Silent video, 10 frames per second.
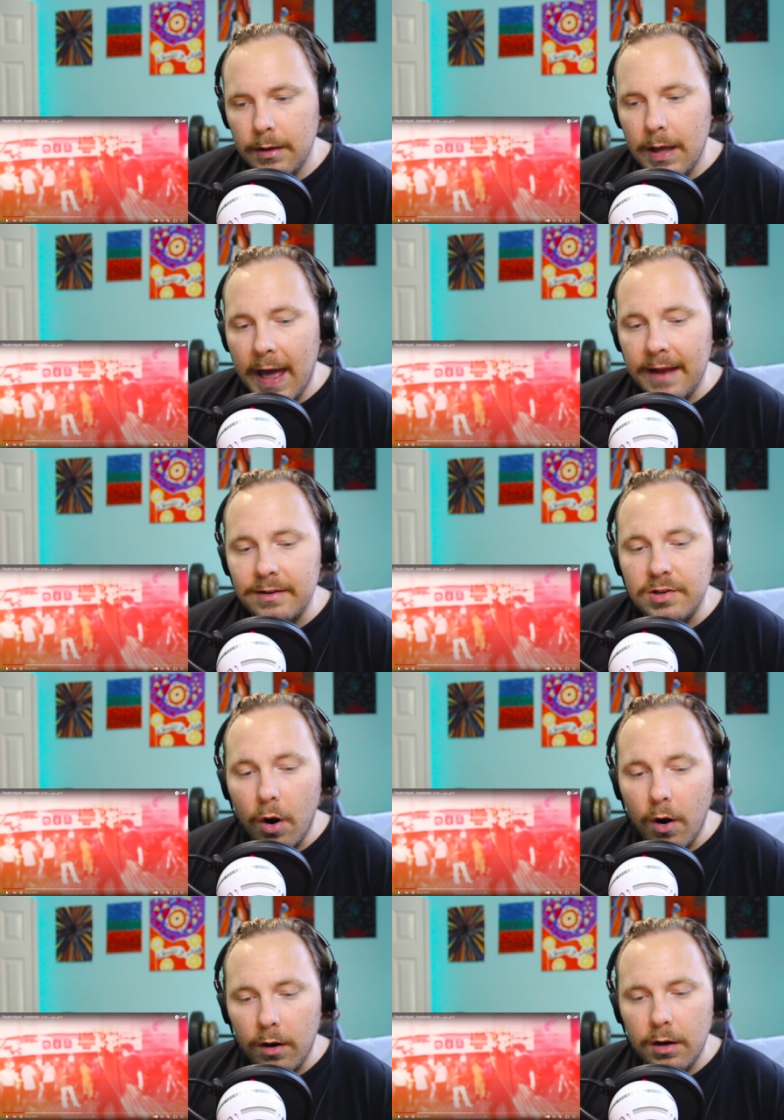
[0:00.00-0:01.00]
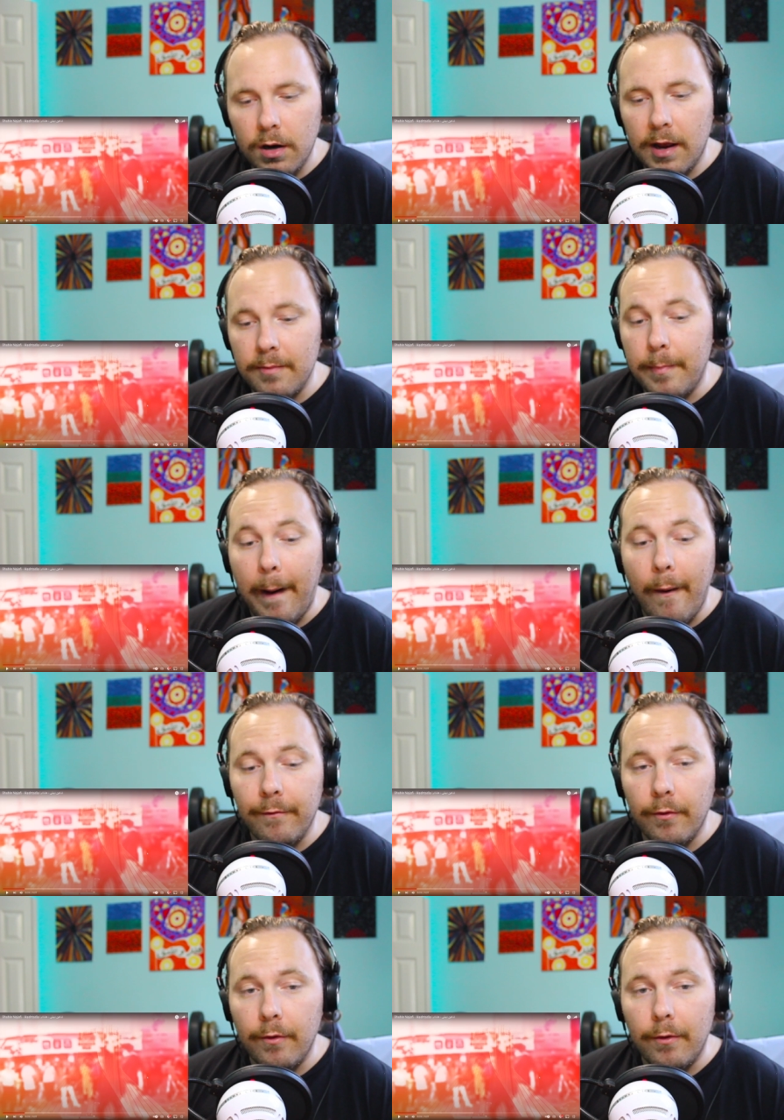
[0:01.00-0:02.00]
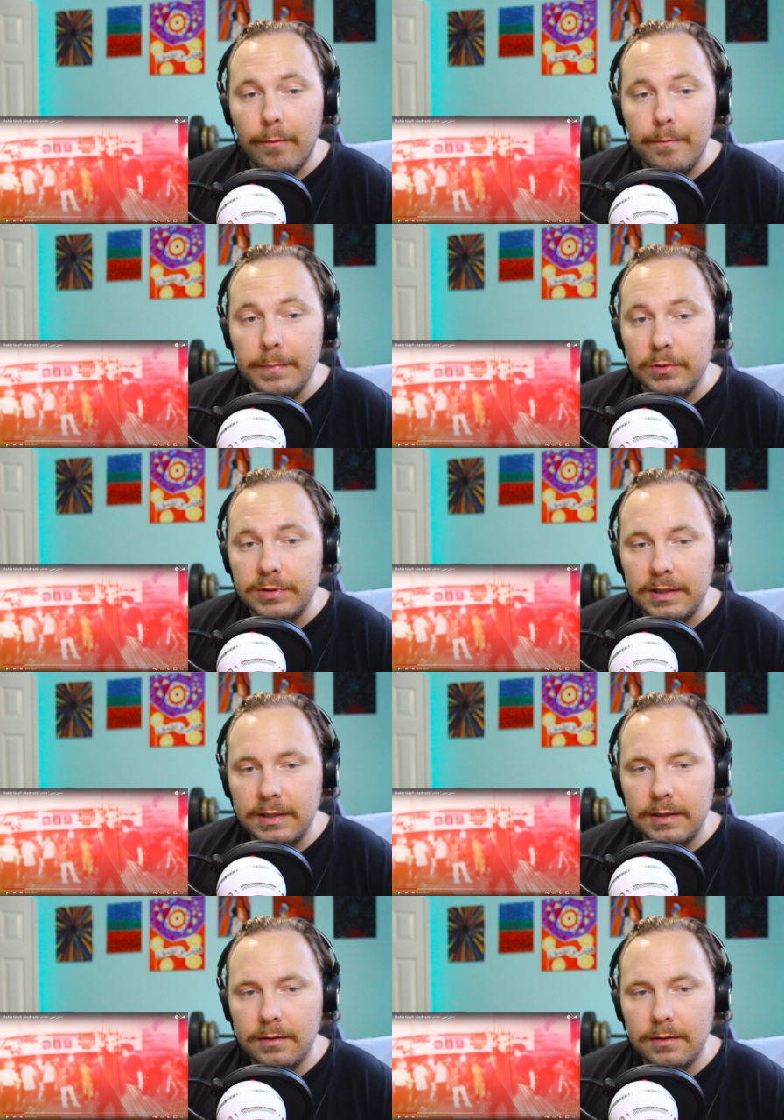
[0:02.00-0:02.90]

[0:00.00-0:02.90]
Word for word: and dark and powerful music.